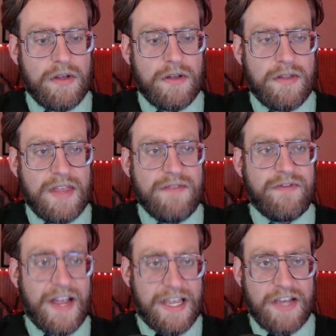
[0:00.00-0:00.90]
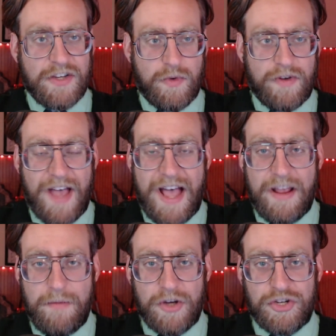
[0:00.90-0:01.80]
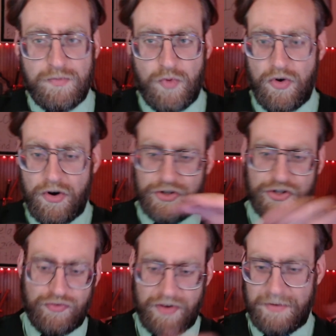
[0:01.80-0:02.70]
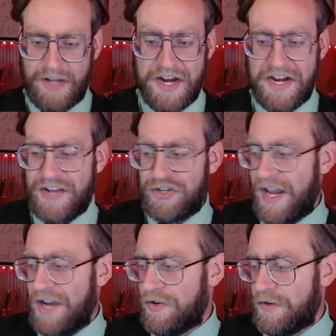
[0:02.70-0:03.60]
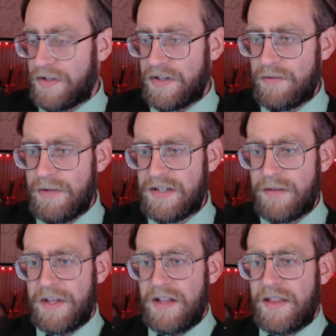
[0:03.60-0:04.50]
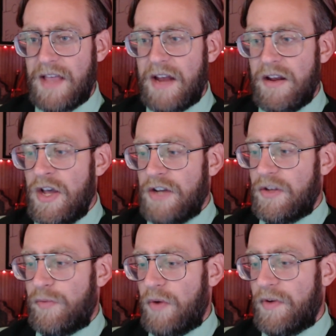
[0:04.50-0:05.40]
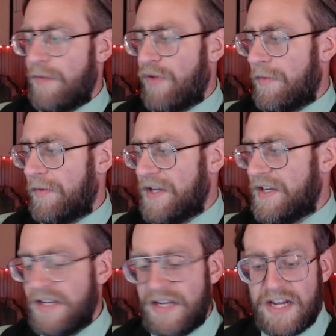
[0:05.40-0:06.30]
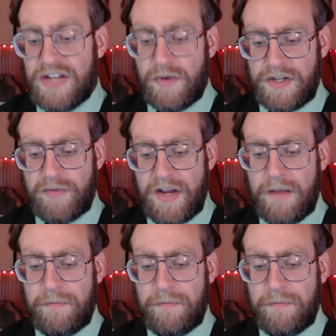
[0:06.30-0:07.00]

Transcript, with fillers: the Vikings would have had a much more streamlined educational system on something like that to the point where they probably didn't need to explain it